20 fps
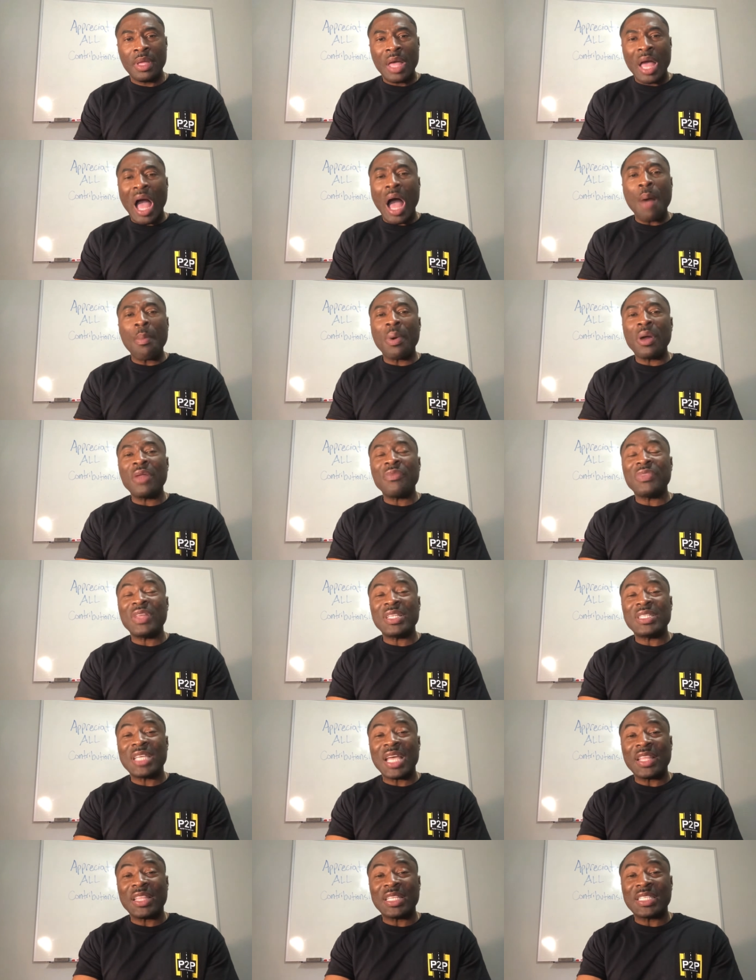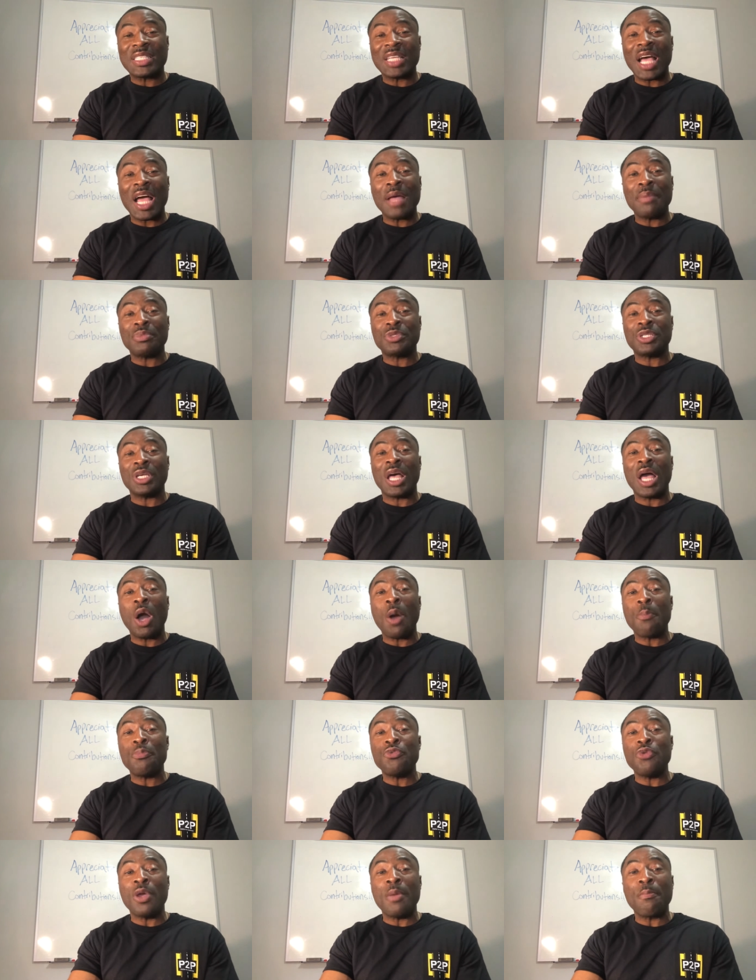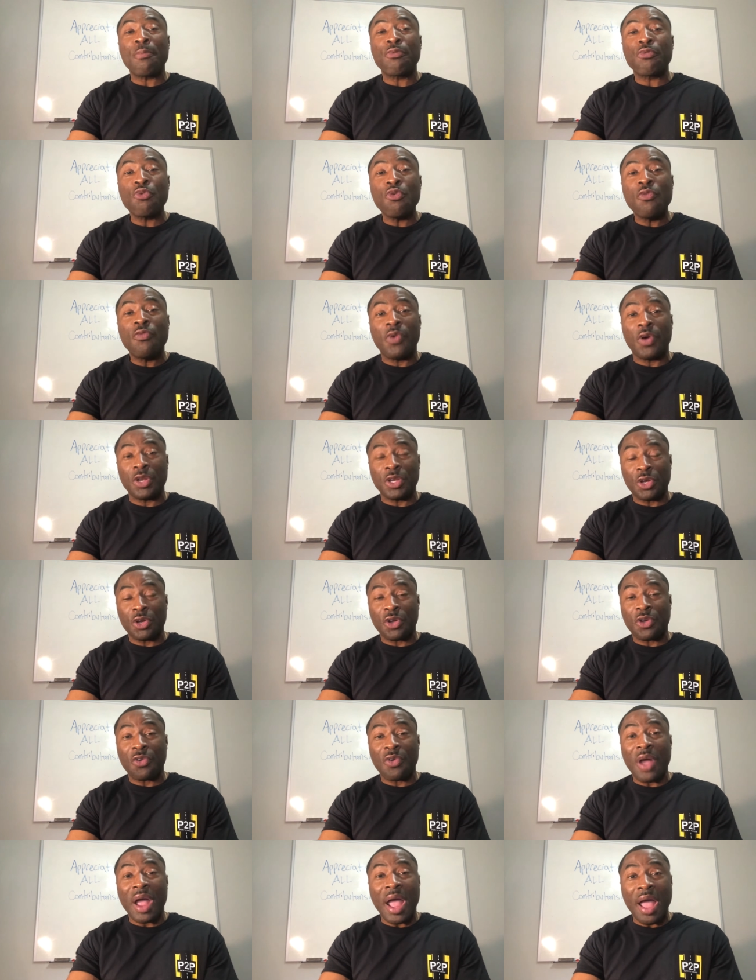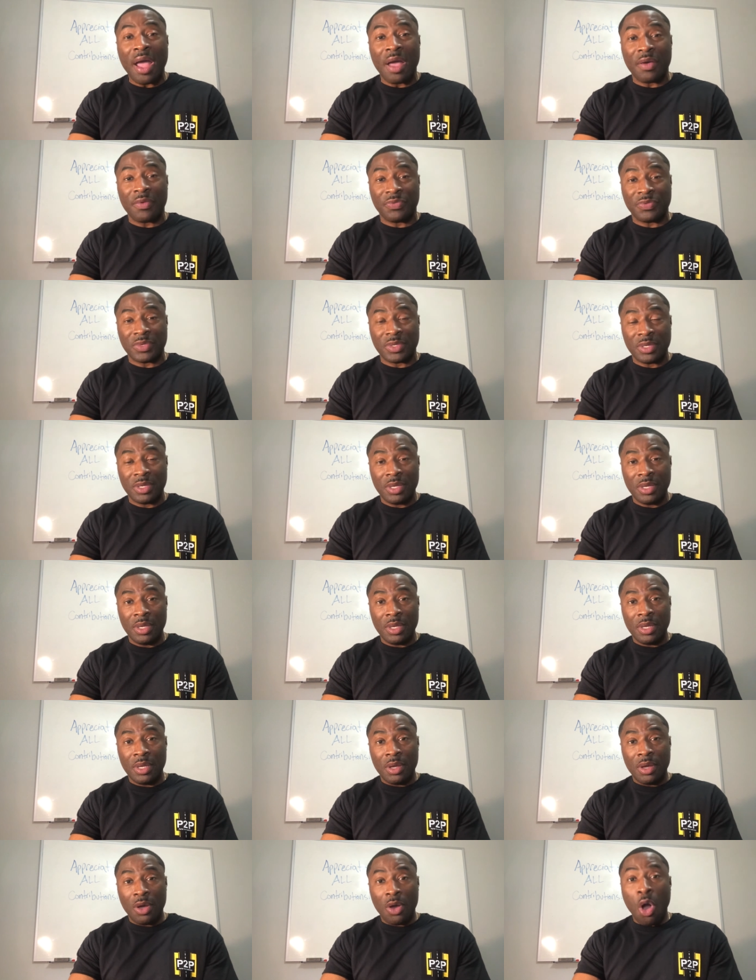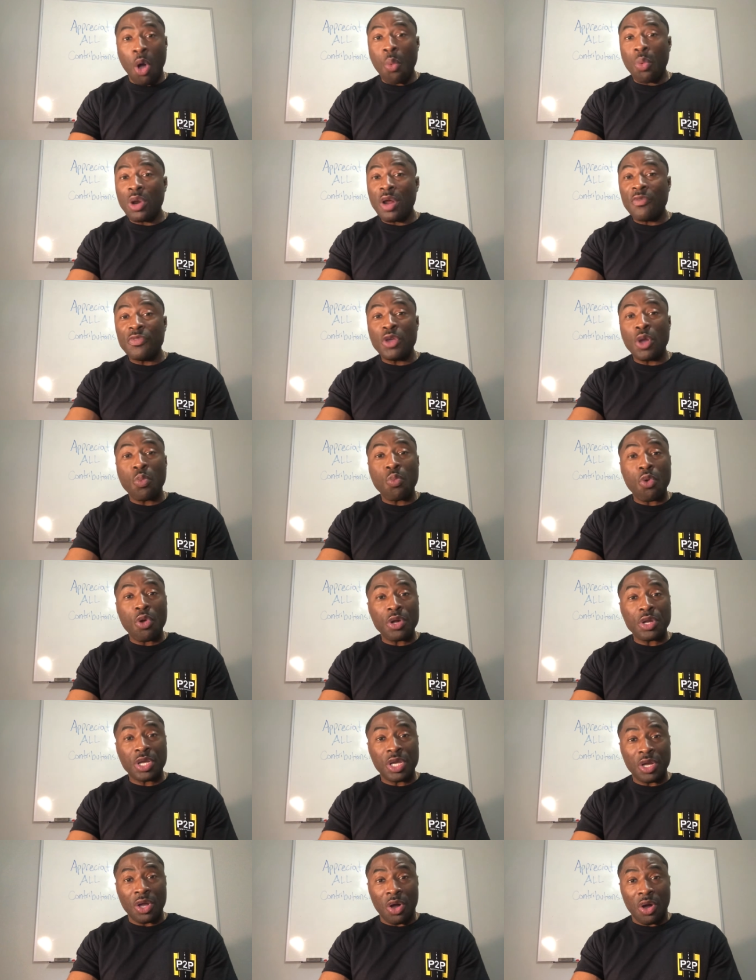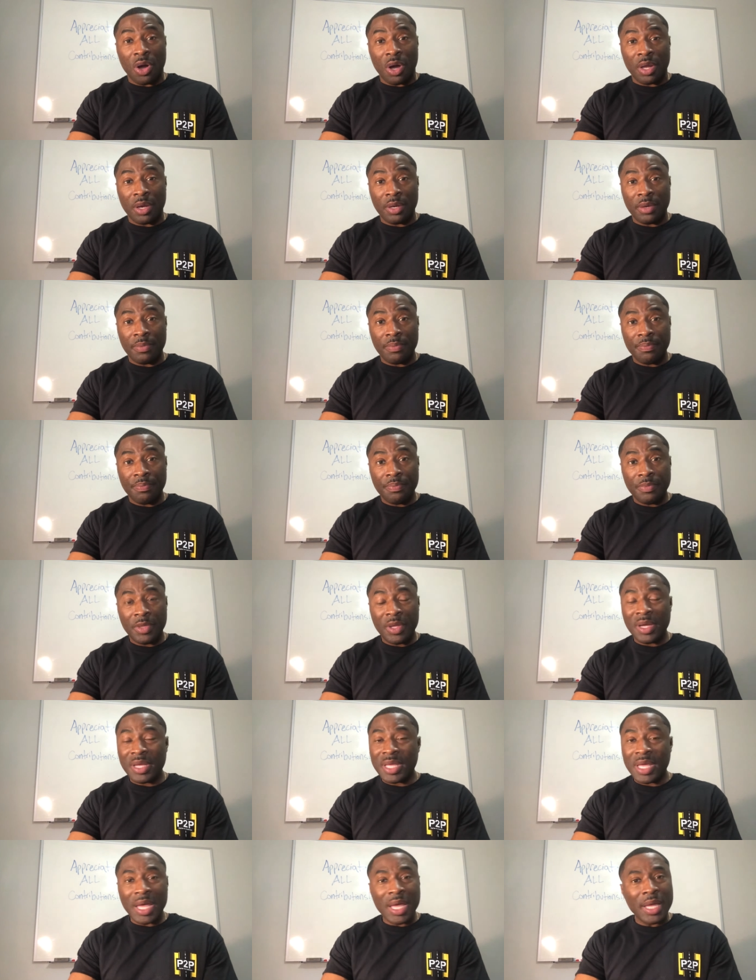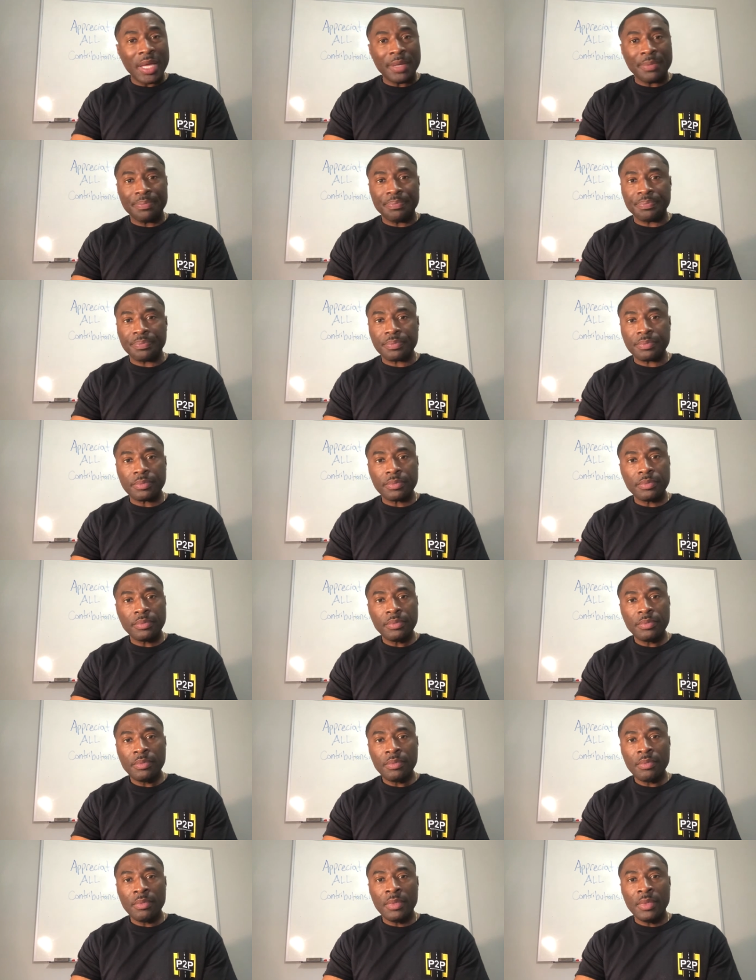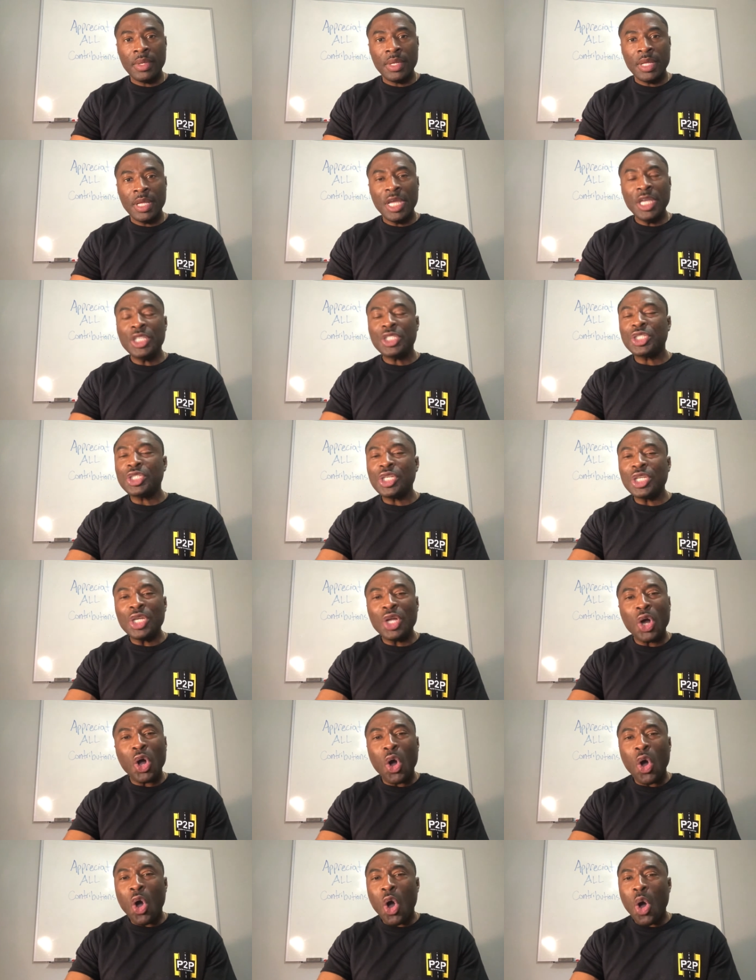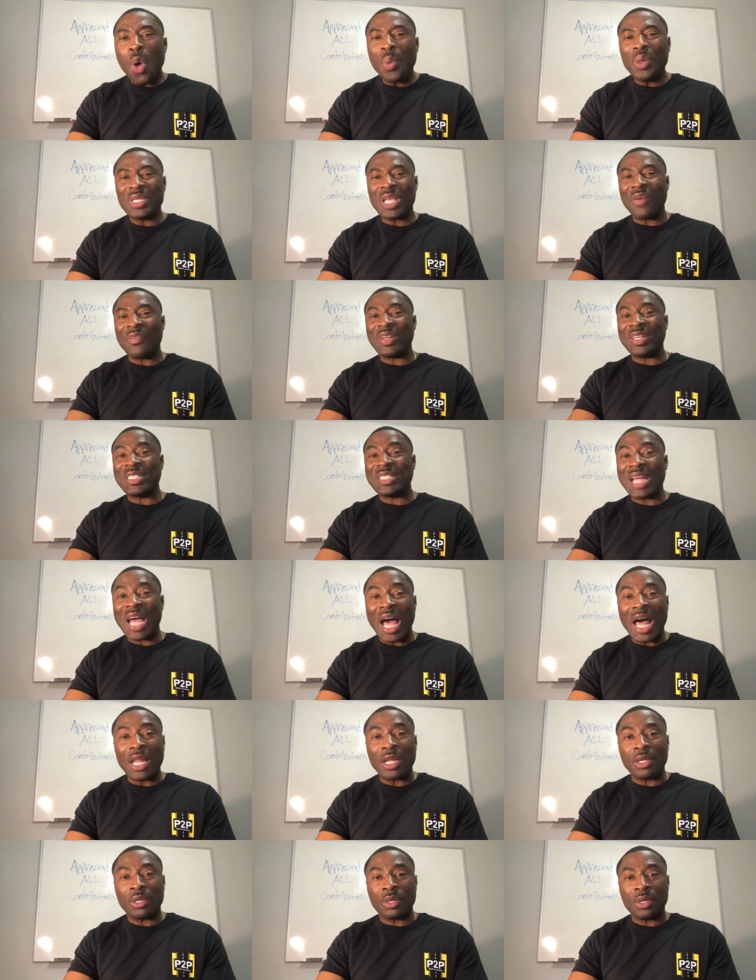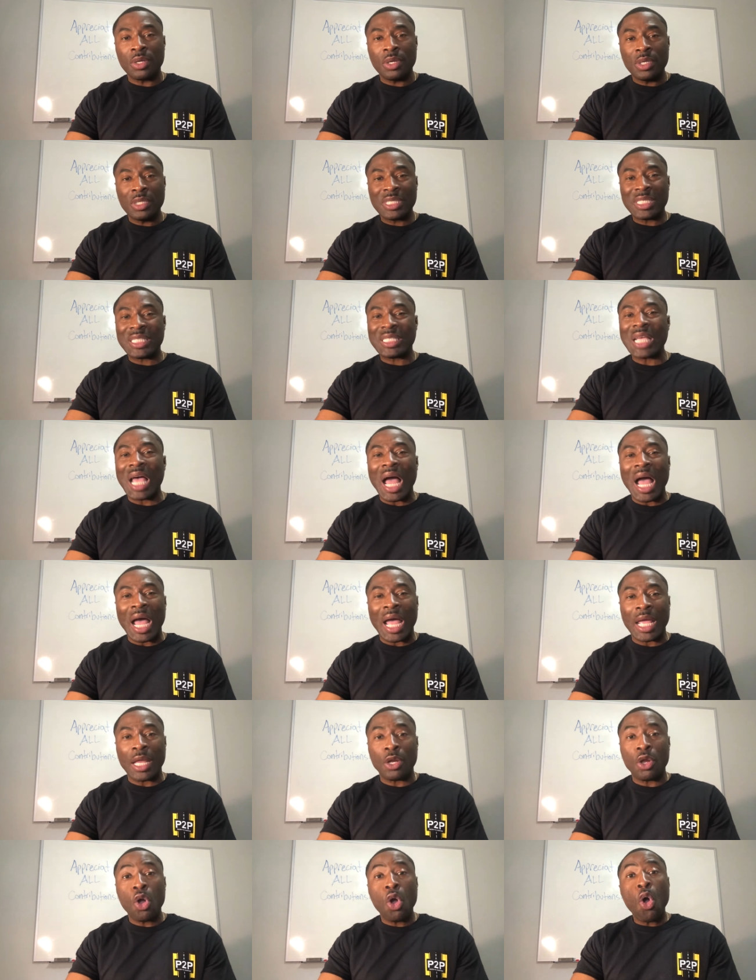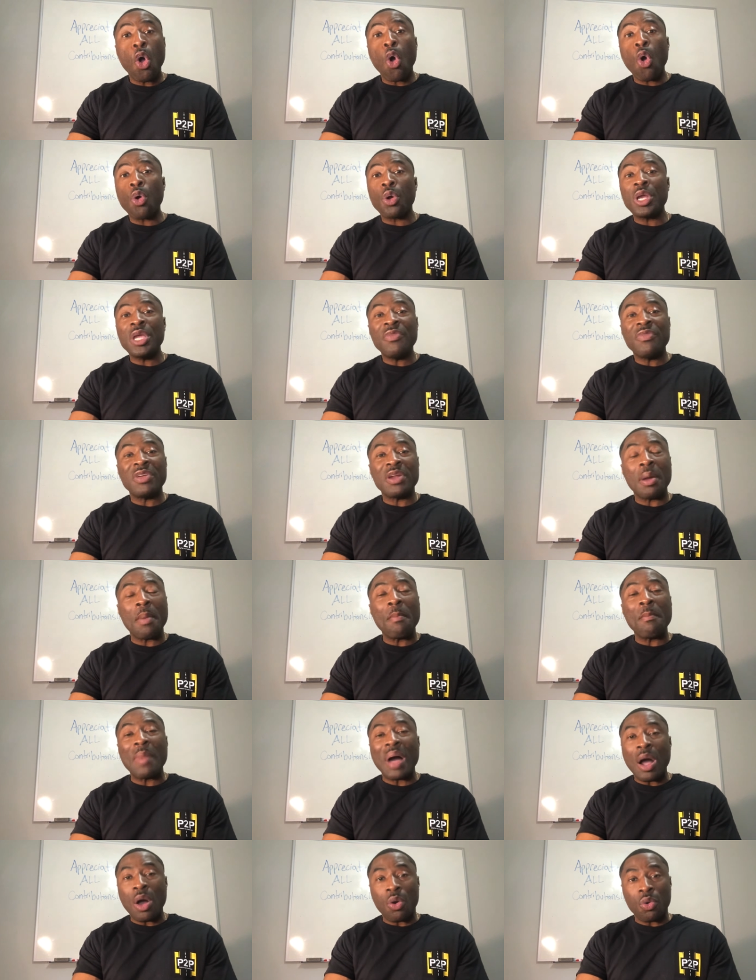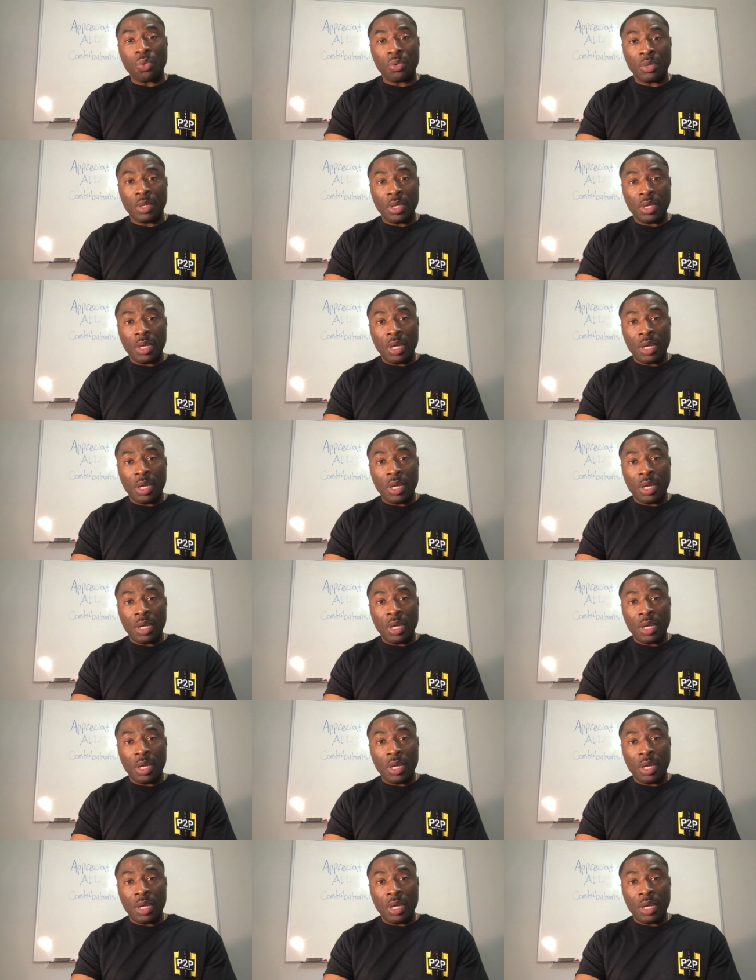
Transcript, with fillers: How about if they take the time to help you improve on your craft, on whatever you're working on? Again, it shouldn't always have a dollar sign or even amount